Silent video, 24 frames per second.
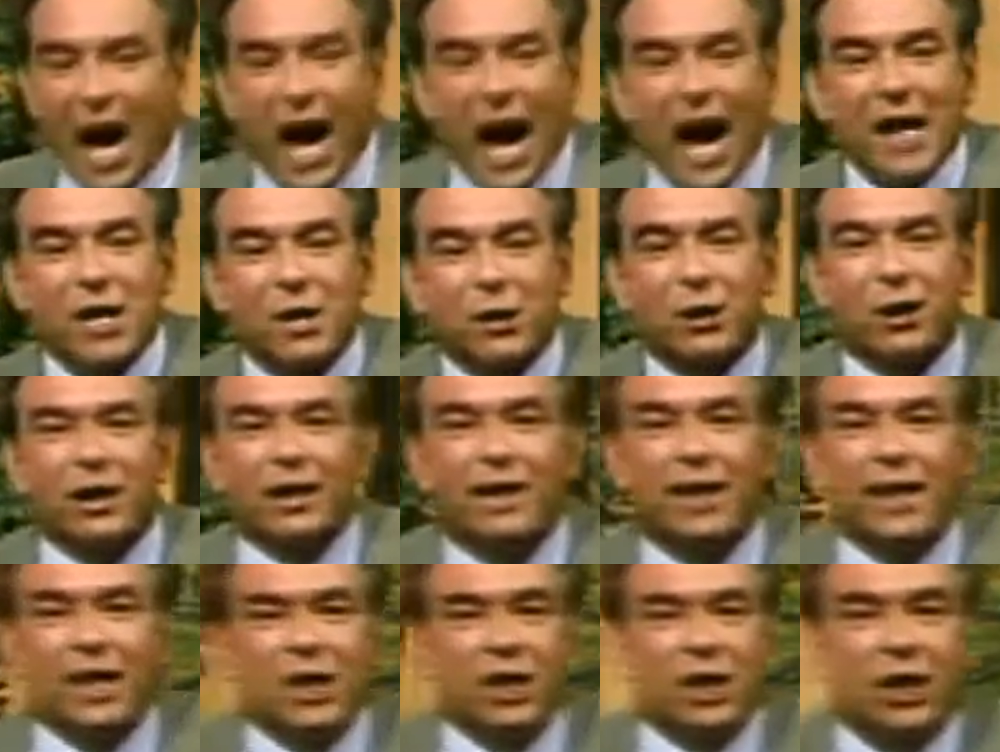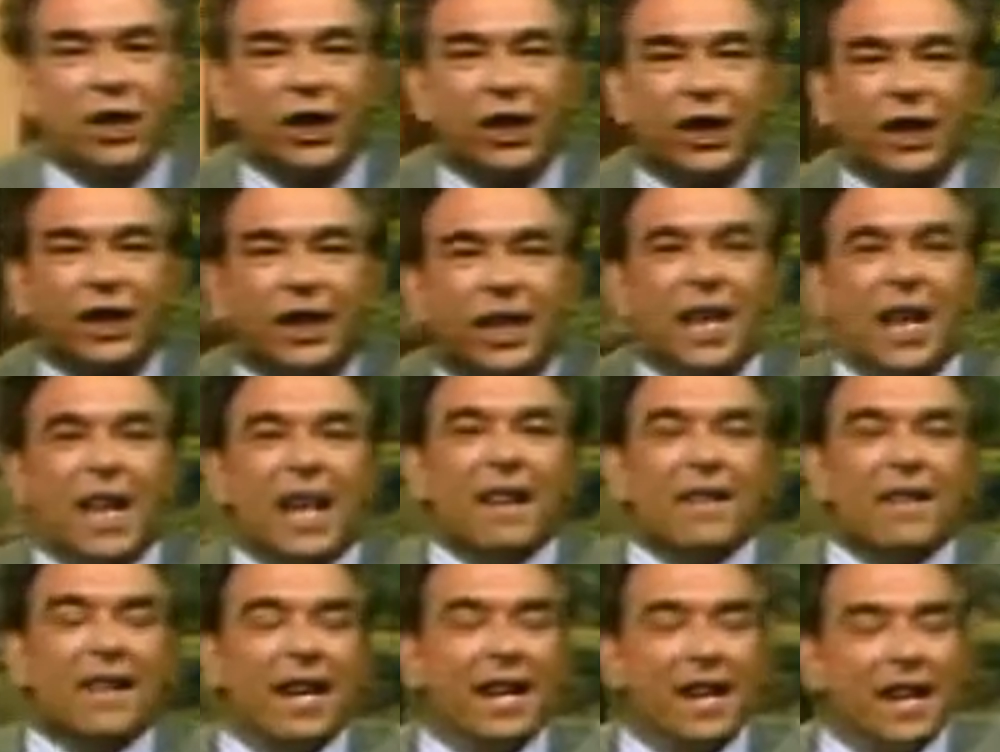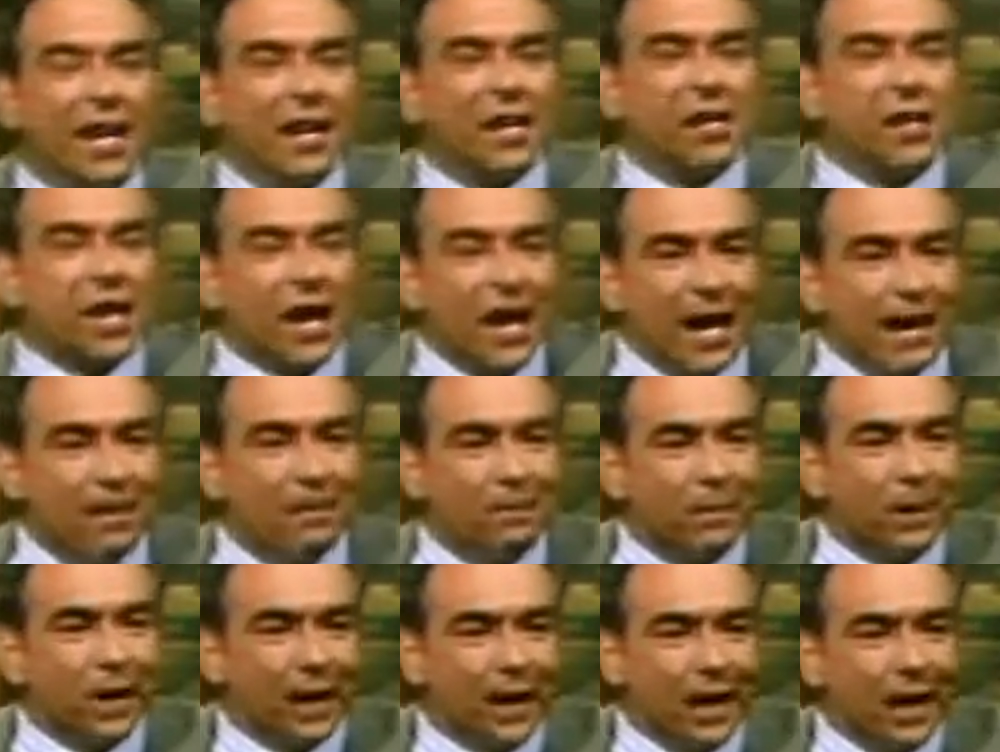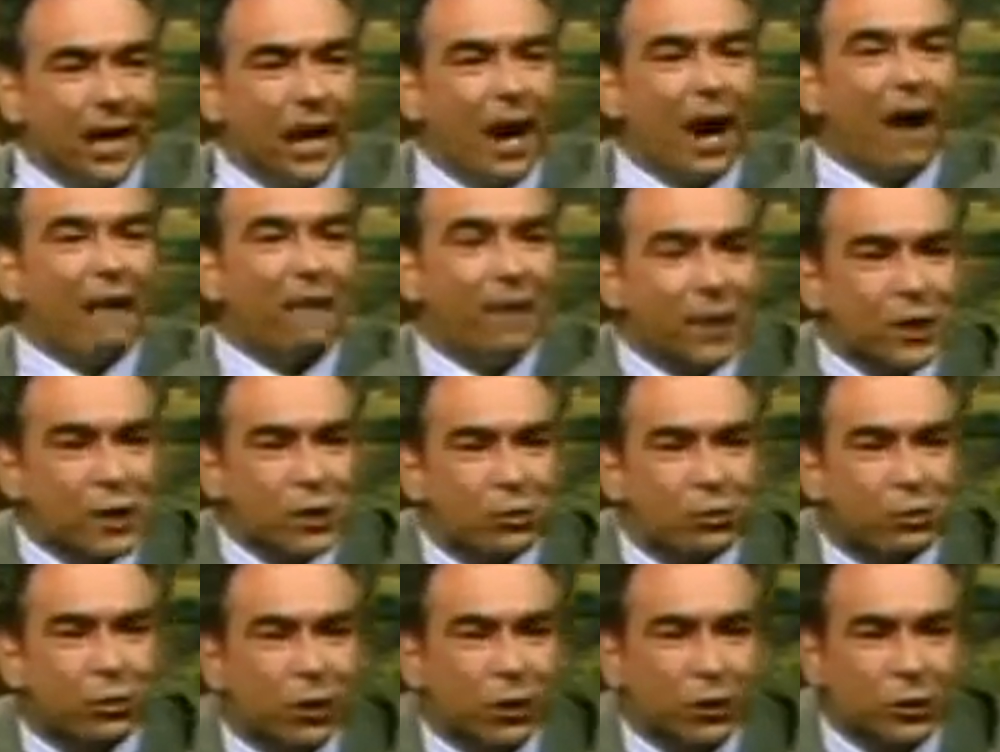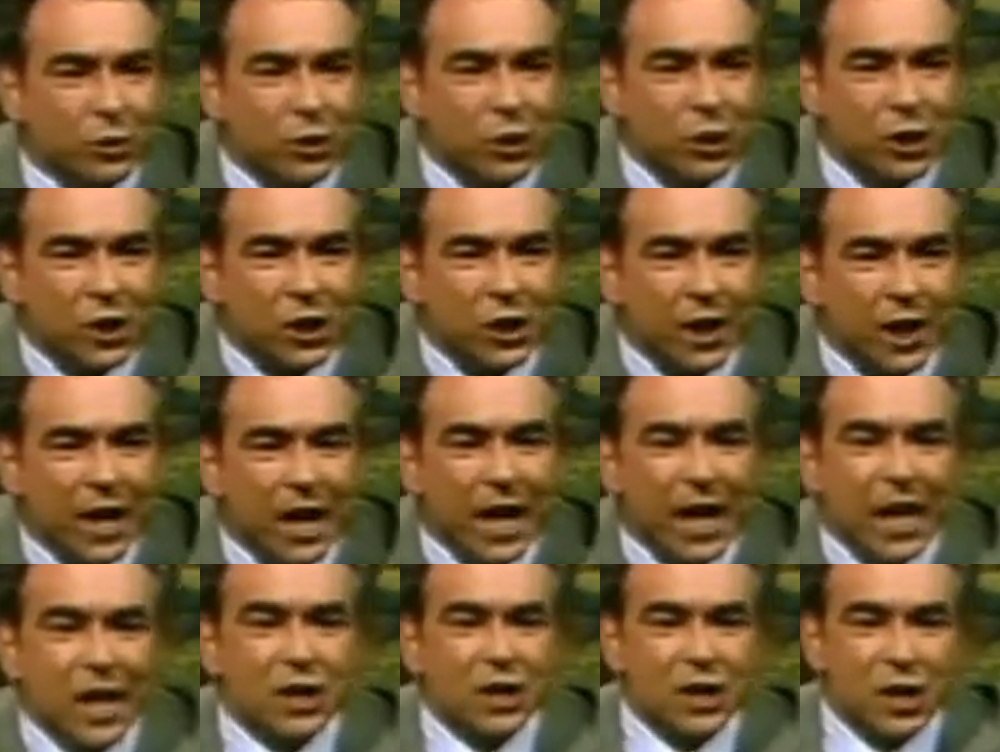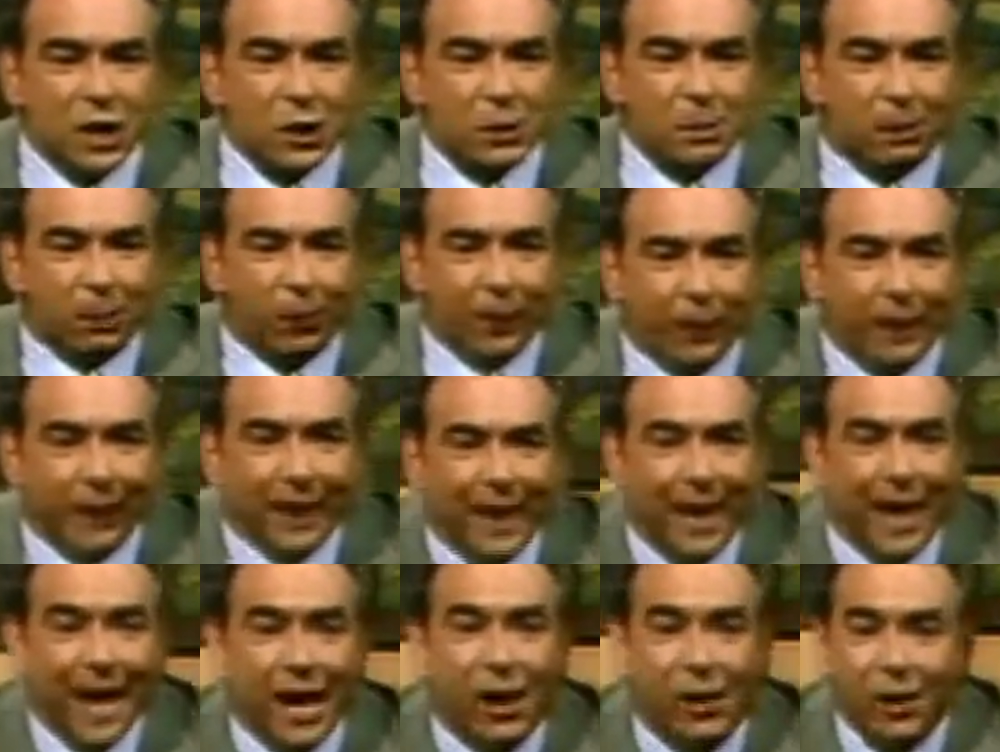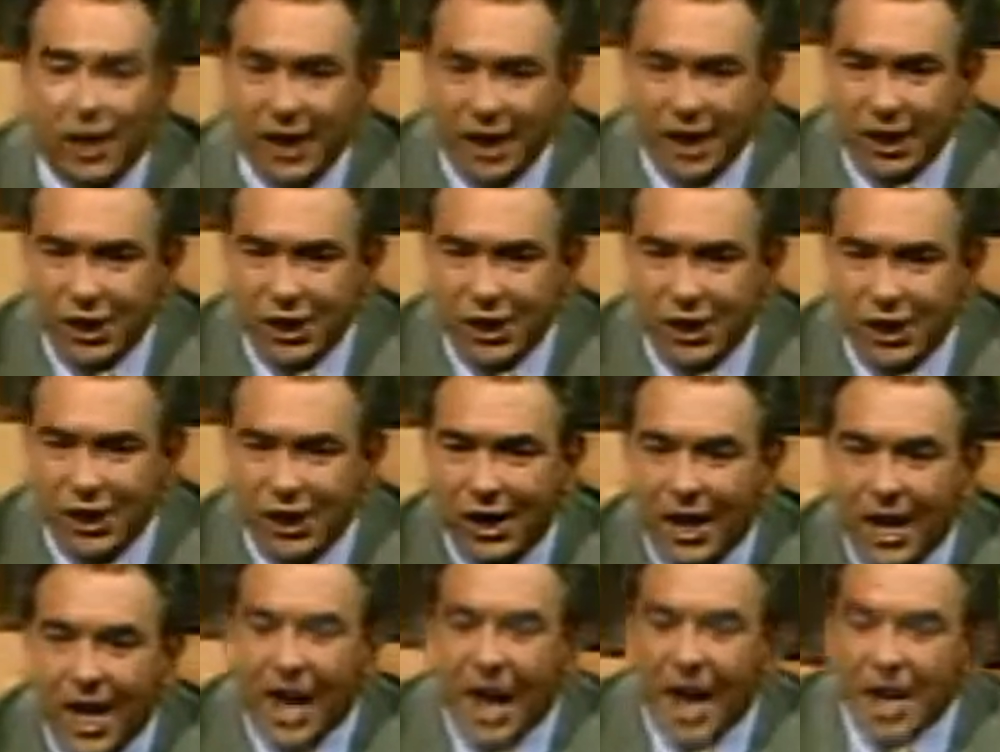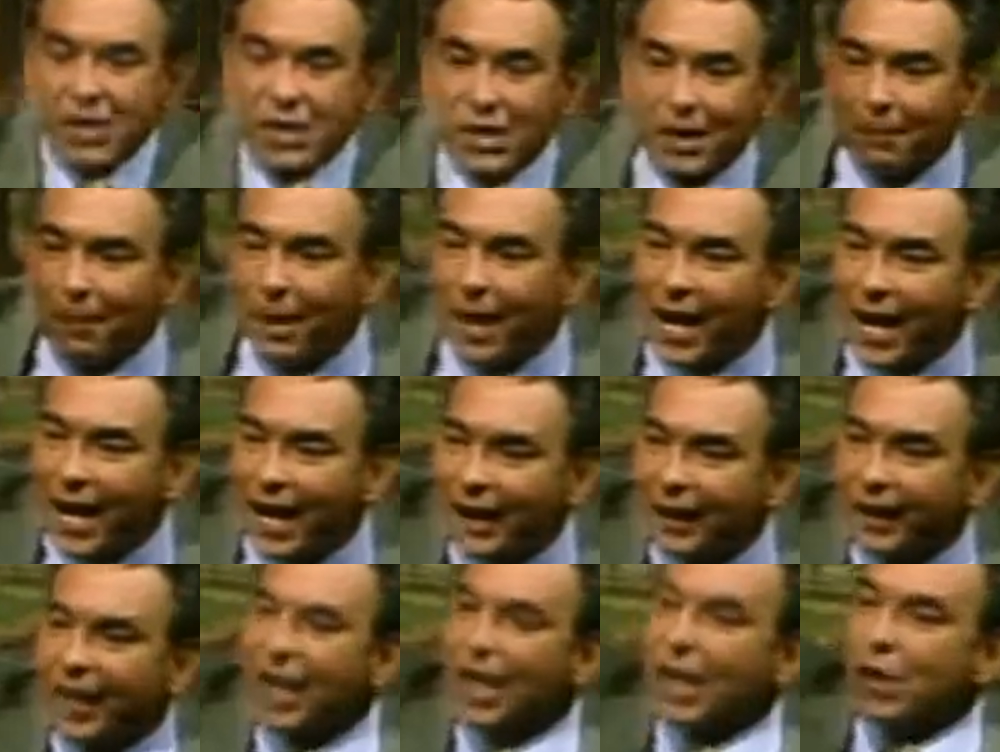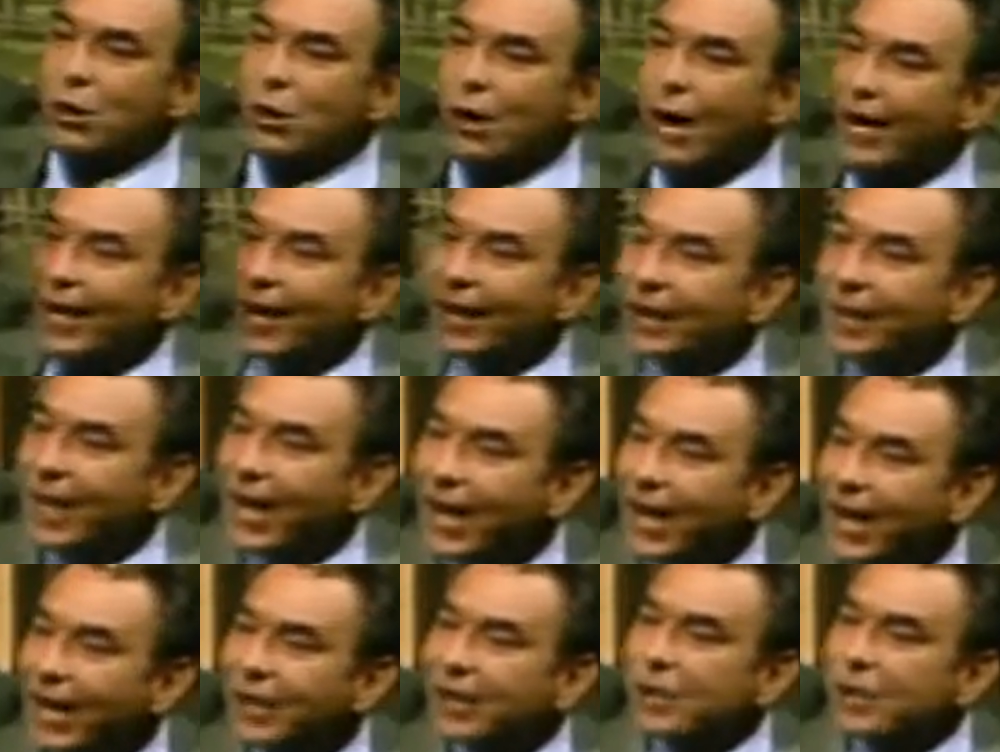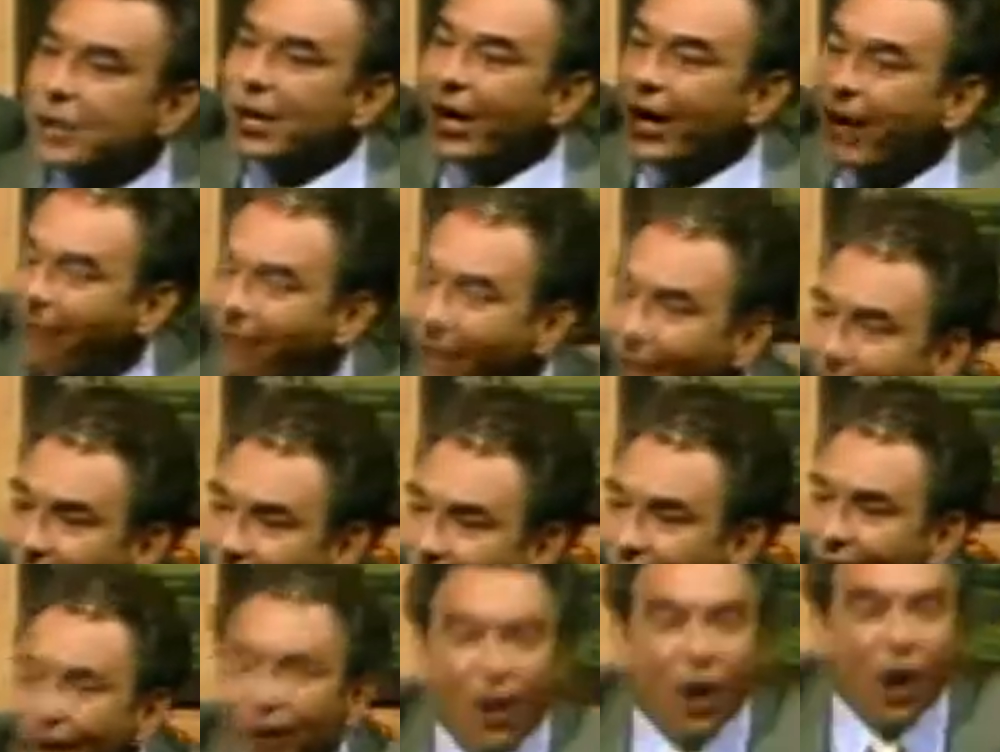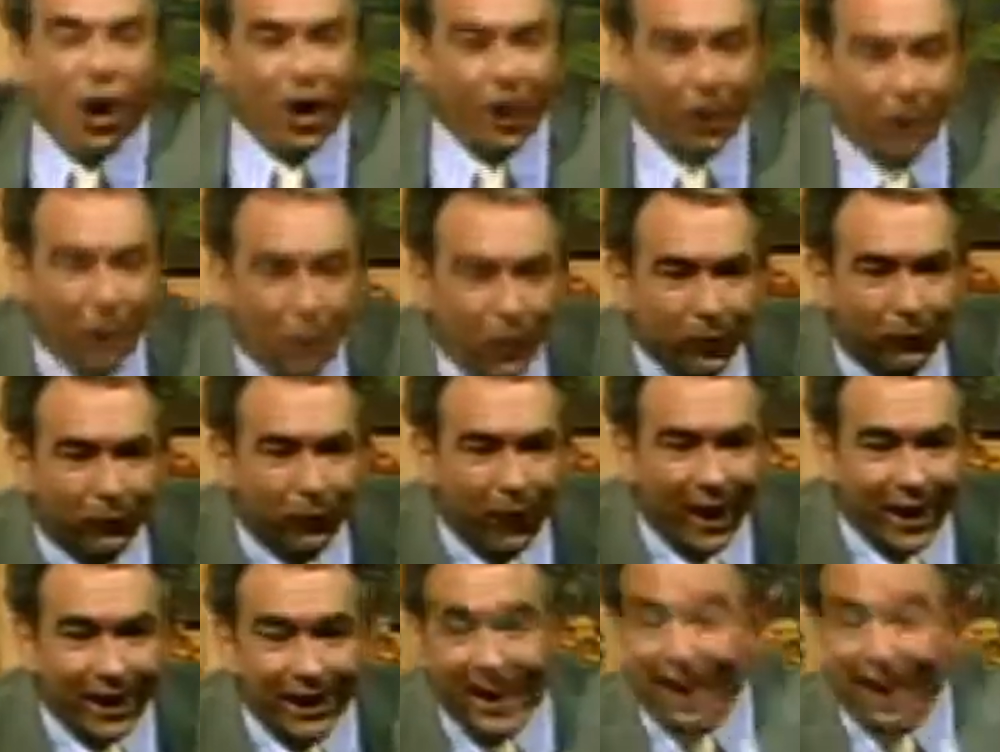a tradition that is empty of its roots, is as precarious as a man trying to dance and fiddle on a roof like